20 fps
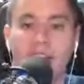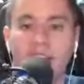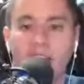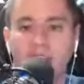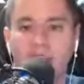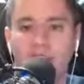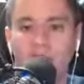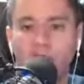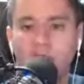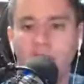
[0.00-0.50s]

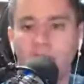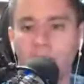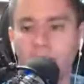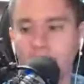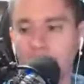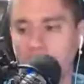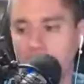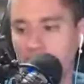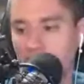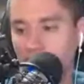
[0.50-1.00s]
Go
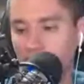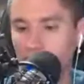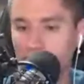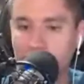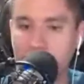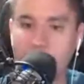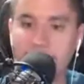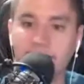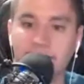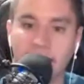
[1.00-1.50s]
and
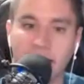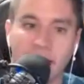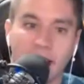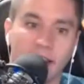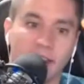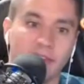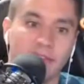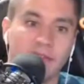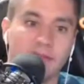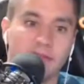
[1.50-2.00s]

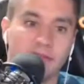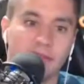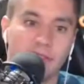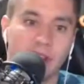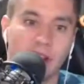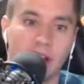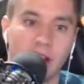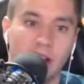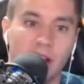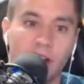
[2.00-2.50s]
rescan
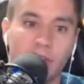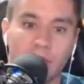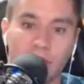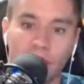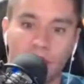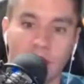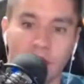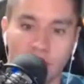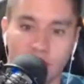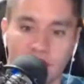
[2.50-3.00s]

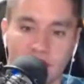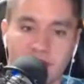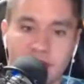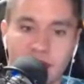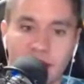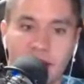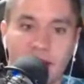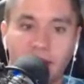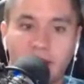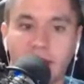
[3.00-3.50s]
on your
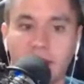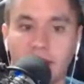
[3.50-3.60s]
antenna.